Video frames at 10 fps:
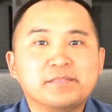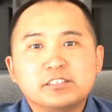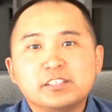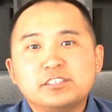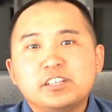
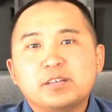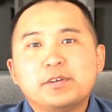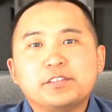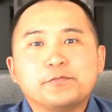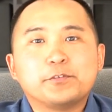So let's talk
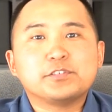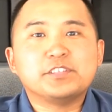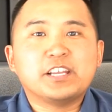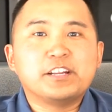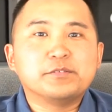about the first
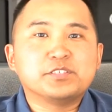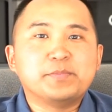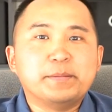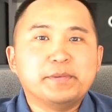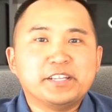thing I don't
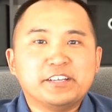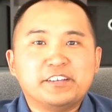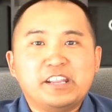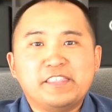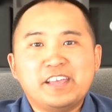spend money
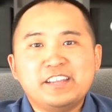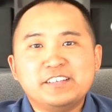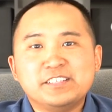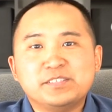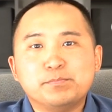on and that
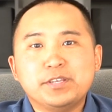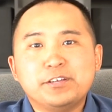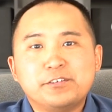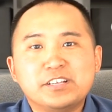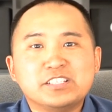is
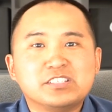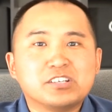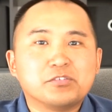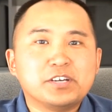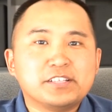beer and
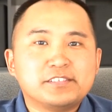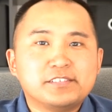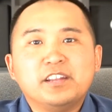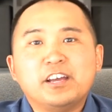cigarettes.